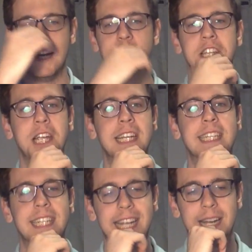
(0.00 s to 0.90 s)
so you can
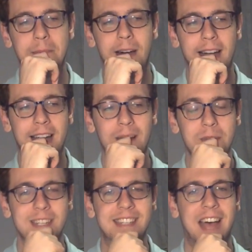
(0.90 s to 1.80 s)
see my ups
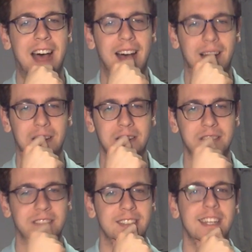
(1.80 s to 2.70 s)
and
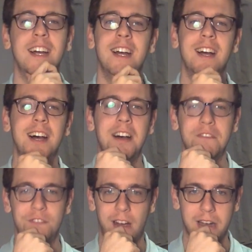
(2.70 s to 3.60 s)
downs of
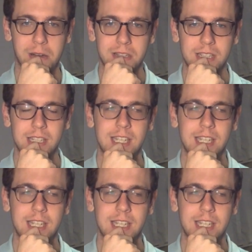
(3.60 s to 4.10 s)
finals,